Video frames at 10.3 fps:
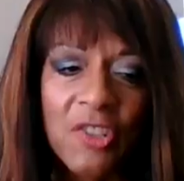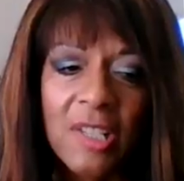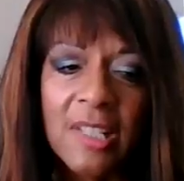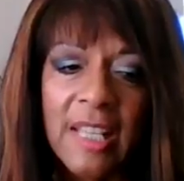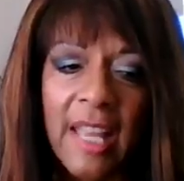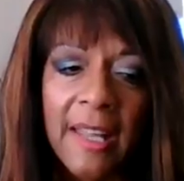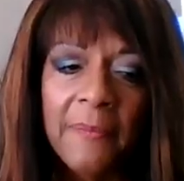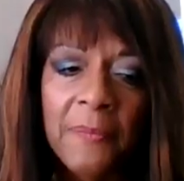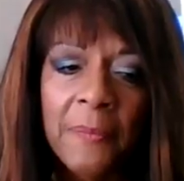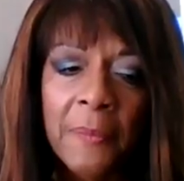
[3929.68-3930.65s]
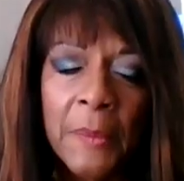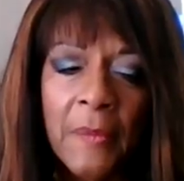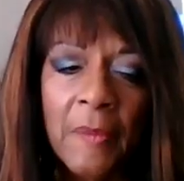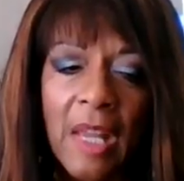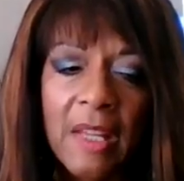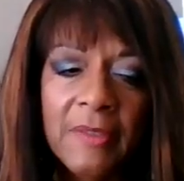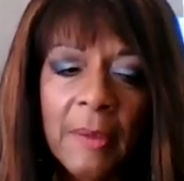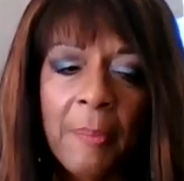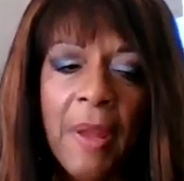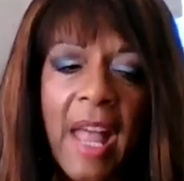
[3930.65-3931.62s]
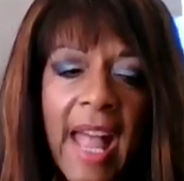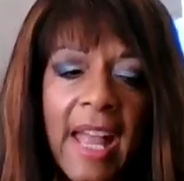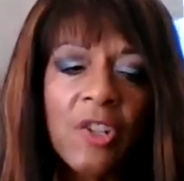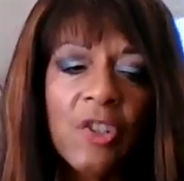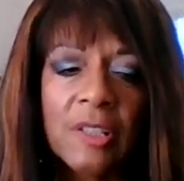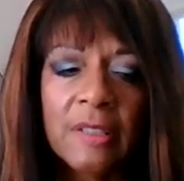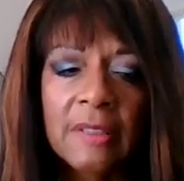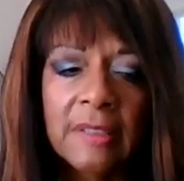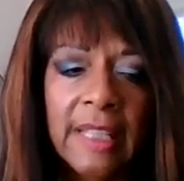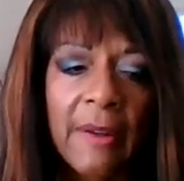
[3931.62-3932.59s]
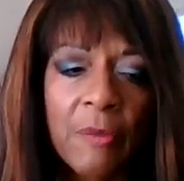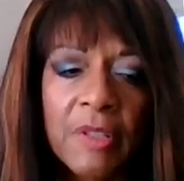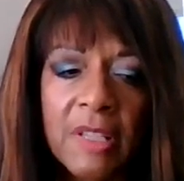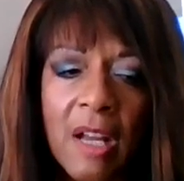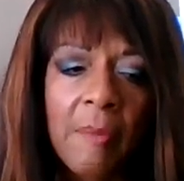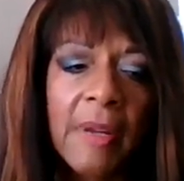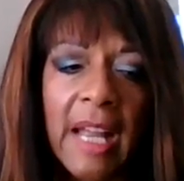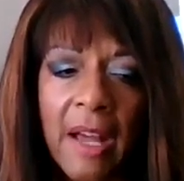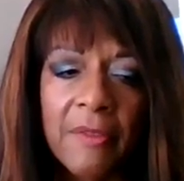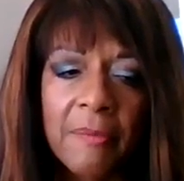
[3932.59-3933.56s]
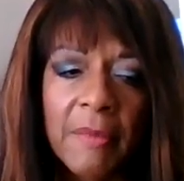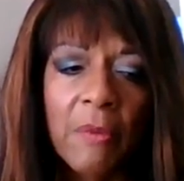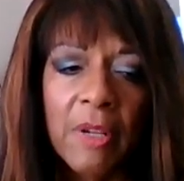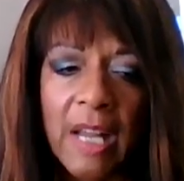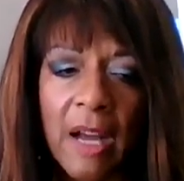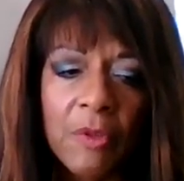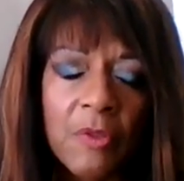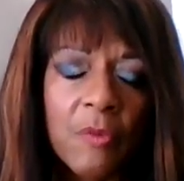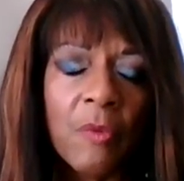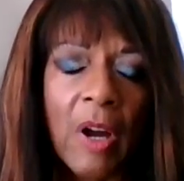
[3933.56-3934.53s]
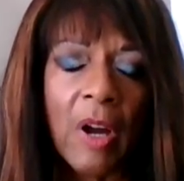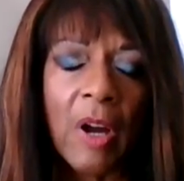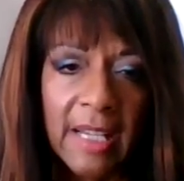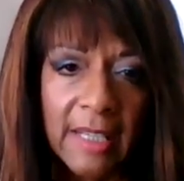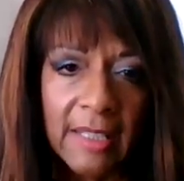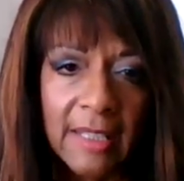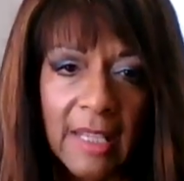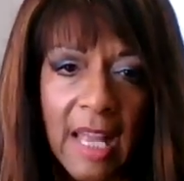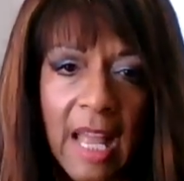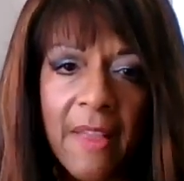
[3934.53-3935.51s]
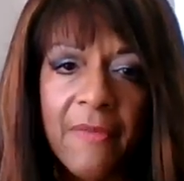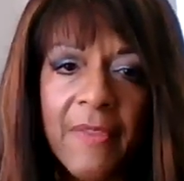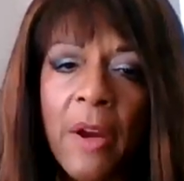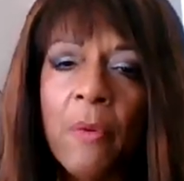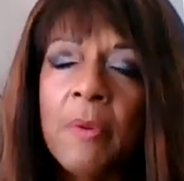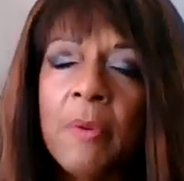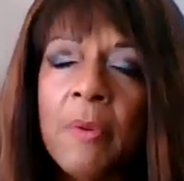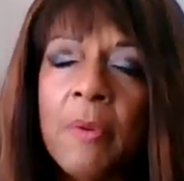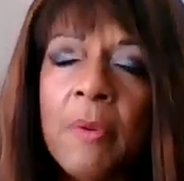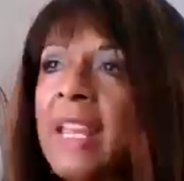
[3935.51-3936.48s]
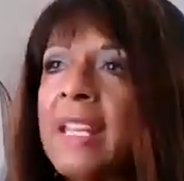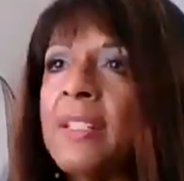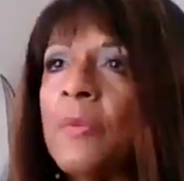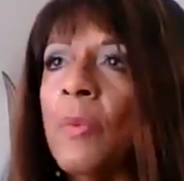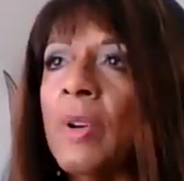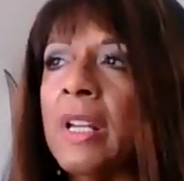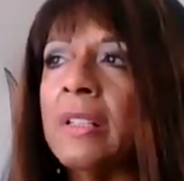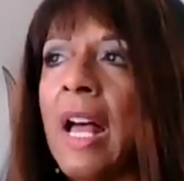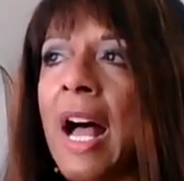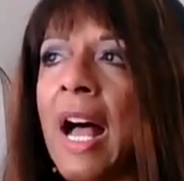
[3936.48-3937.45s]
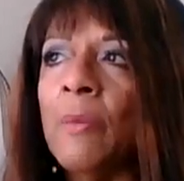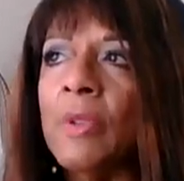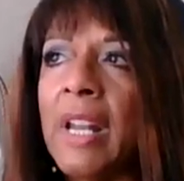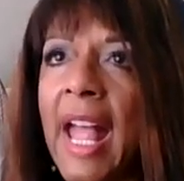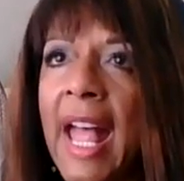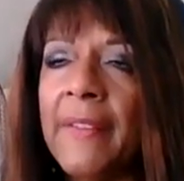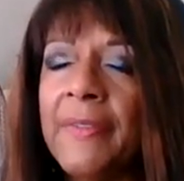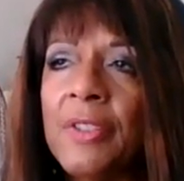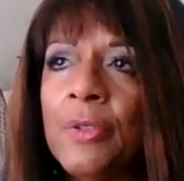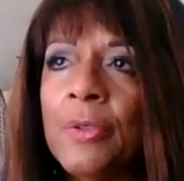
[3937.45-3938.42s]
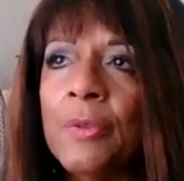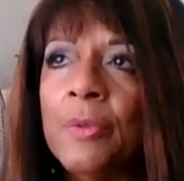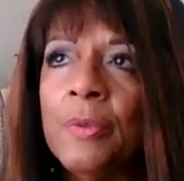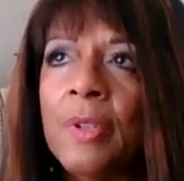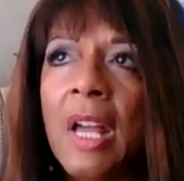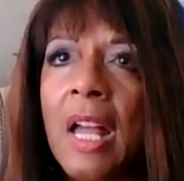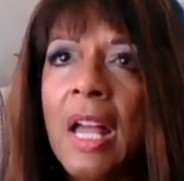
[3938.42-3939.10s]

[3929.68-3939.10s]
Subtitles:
It's just that the passion that was coming out of me when I was writing, there would be days when I would have to